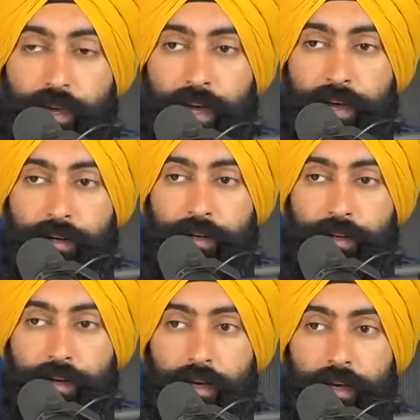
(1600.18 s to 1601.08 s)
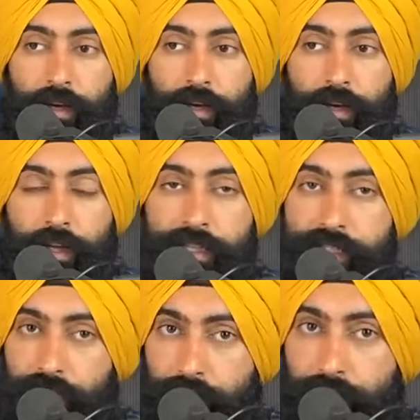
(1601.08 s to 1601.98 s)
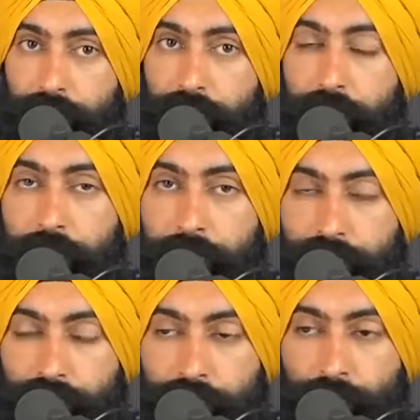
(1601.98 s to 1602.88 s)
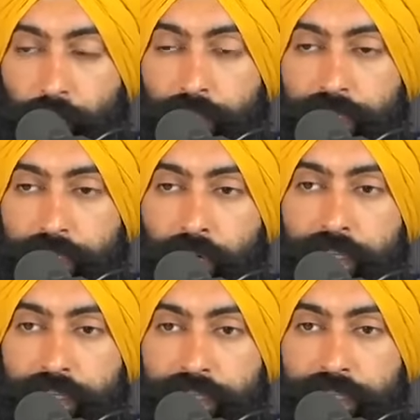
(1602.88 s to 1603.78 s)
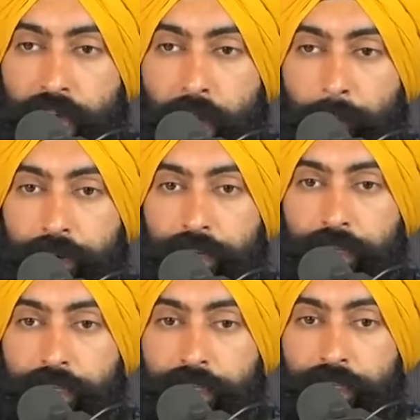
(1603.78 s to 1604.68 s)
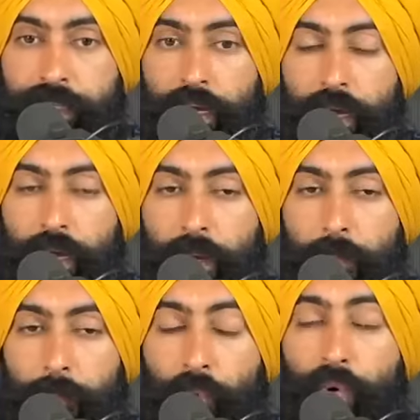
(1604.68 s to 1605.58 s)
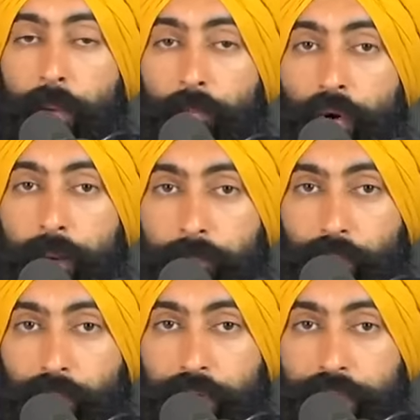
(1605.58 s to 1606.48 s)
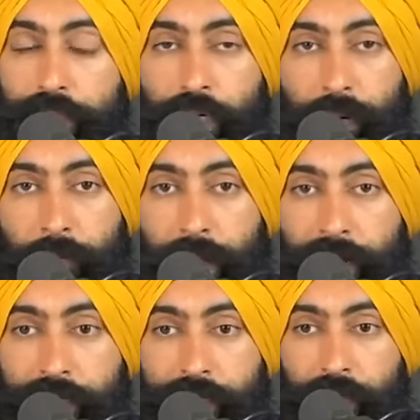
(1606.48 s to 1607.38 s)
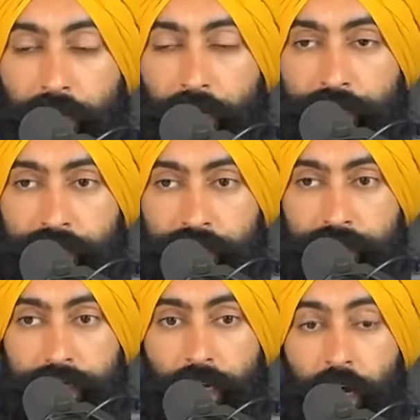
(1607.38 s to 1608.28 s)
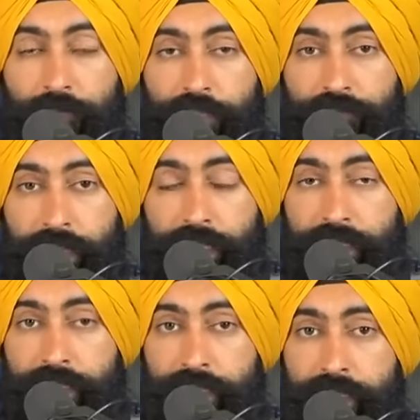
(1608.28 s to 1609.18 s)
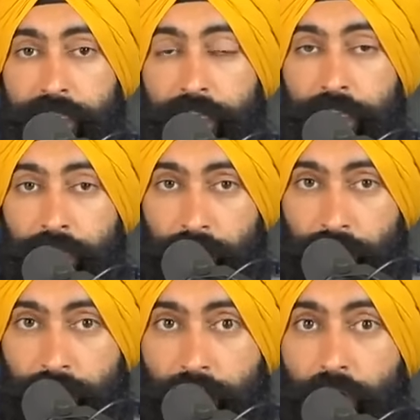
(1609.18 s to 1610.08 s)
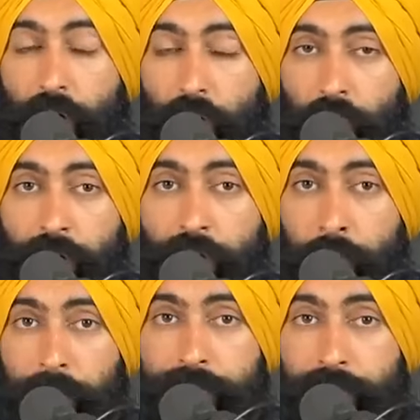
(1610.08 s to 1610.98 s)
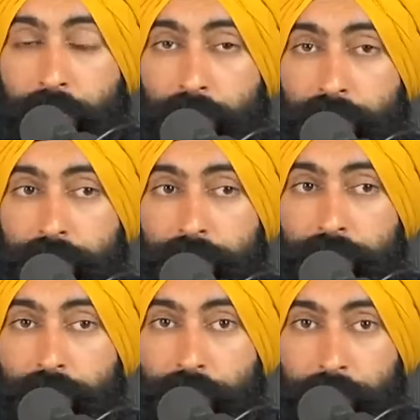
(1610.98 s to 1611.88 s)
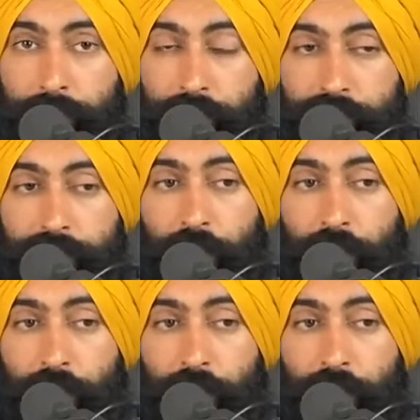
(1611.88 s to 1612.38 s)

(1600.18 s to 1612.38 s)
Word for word: And at least here in Michigan, what we're starting to see happen is more and more employers are coming back into the offices, and office vacancies here are coming down quite a bit.